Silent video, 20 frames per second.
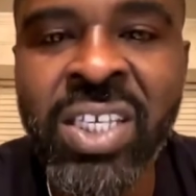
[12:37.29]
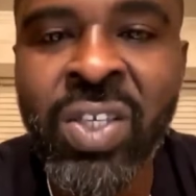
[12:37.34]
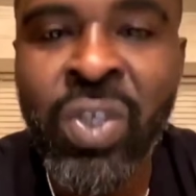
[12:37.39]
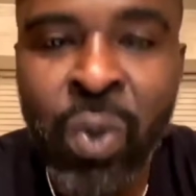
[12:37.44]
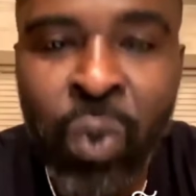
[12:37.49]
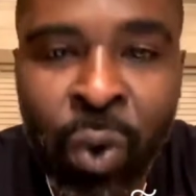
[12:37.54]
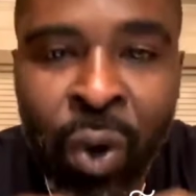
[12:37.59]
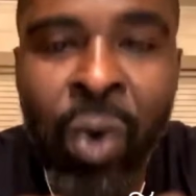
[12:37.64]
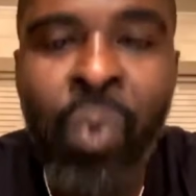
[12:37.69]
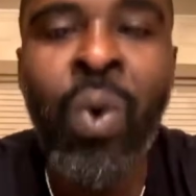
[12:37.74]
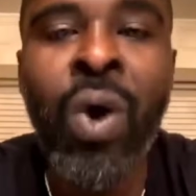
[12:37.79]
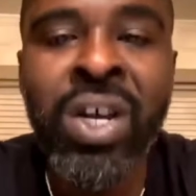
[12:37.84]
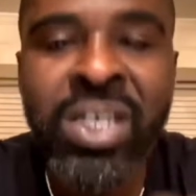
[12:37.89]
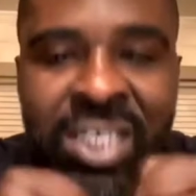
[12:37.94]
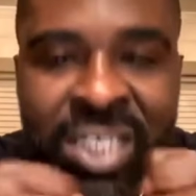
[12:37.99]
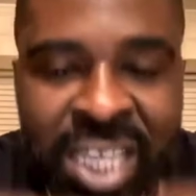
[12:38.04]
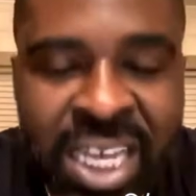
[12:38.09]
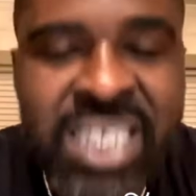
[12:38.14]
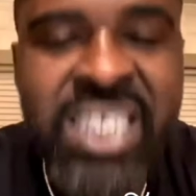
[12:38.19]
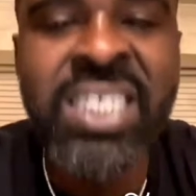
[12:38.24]
You was
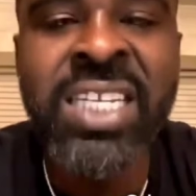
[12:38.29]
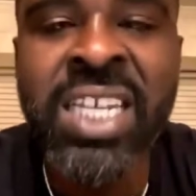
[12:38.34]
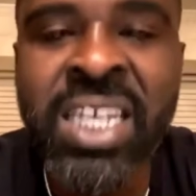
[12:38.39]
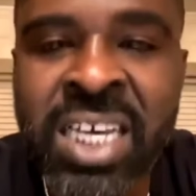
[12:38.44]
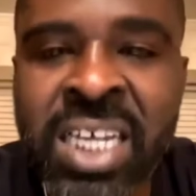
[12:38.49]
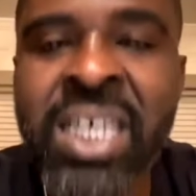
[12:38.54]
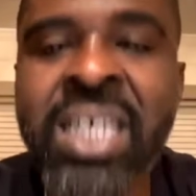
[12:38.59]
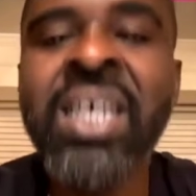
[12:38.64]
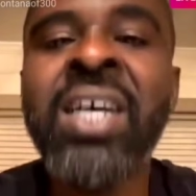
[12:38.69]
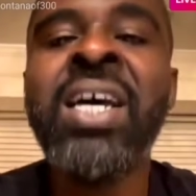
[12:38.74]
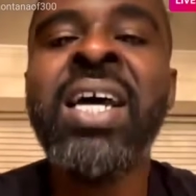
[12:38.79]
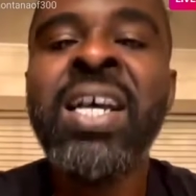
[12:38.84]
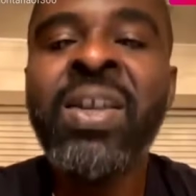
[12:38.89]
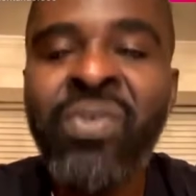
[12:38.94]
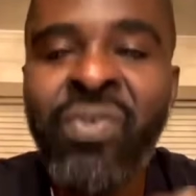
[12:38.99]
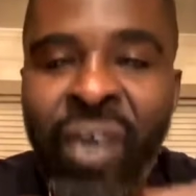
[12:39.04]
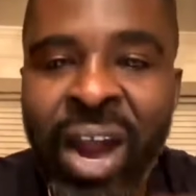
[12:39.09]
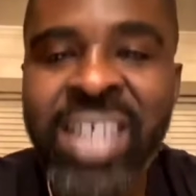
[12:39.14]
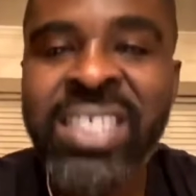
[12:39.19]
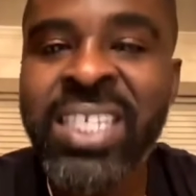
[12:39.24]
listening to
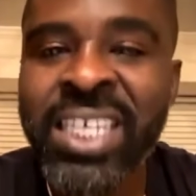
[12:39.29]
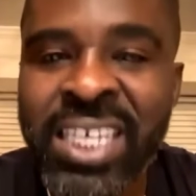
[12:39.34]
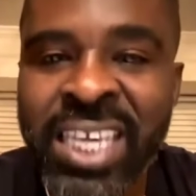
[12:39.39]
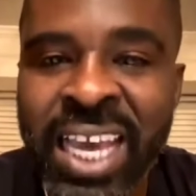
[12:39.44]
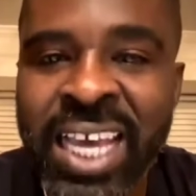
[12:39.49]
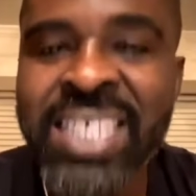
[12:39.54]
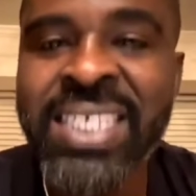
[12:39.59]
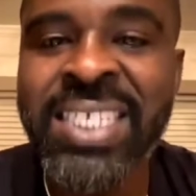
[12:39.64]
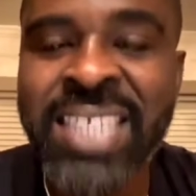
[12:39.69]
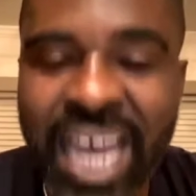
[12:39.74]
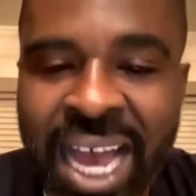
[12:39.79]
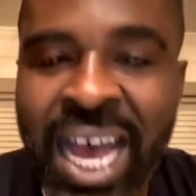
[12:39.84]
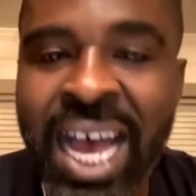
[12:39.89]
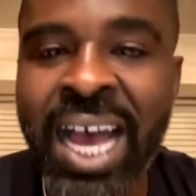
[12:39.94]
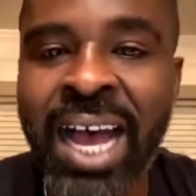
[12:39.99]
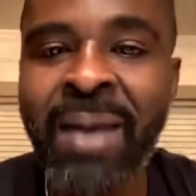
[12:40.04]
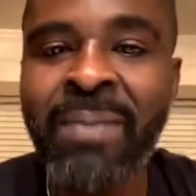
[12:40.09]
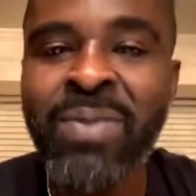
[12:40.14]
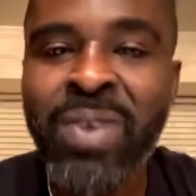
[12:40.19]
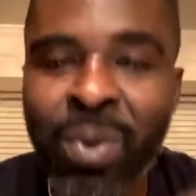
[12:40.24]
It's Time.
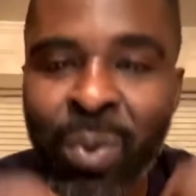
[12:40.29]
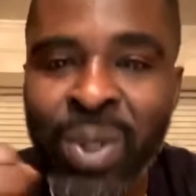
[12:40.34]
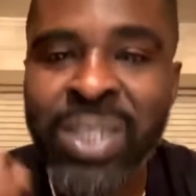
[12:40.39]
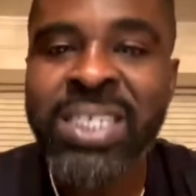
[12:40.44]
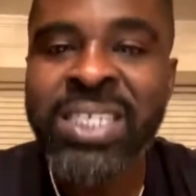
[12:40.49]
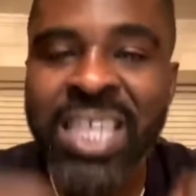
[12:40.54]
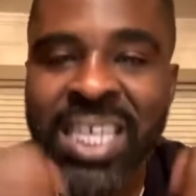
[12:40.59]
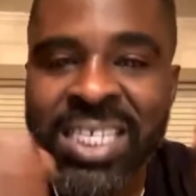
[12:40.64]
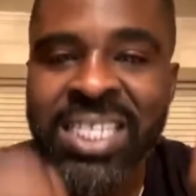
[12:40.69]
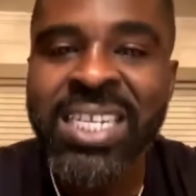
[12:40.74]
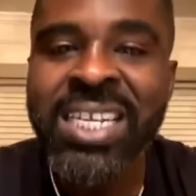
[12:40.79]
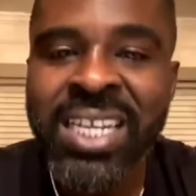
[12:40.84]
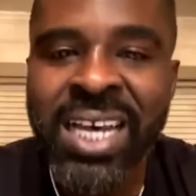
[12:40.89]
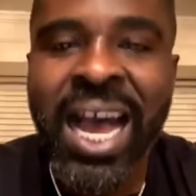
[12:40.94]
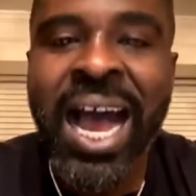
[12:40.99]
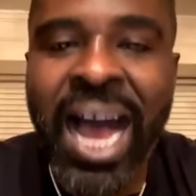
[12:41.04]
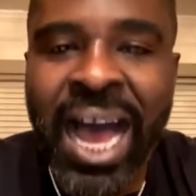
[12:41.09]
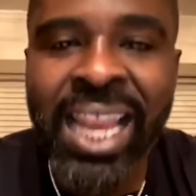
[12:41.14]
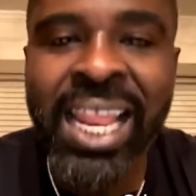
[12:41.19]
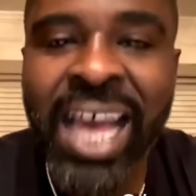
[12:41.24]
You was listening to
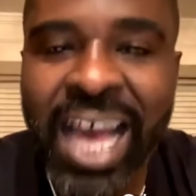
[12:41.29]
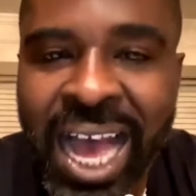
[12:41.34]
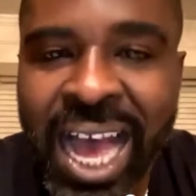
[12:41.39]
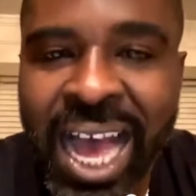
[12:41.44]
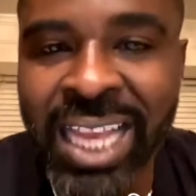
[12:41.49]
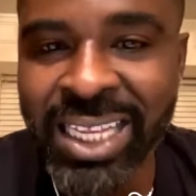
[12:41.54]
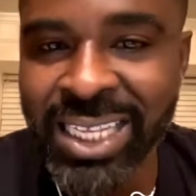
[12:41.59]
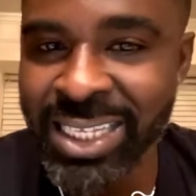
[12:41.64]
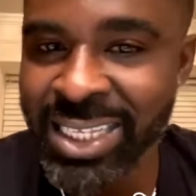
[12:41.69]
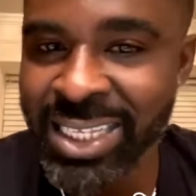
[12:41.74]
Holla Holla.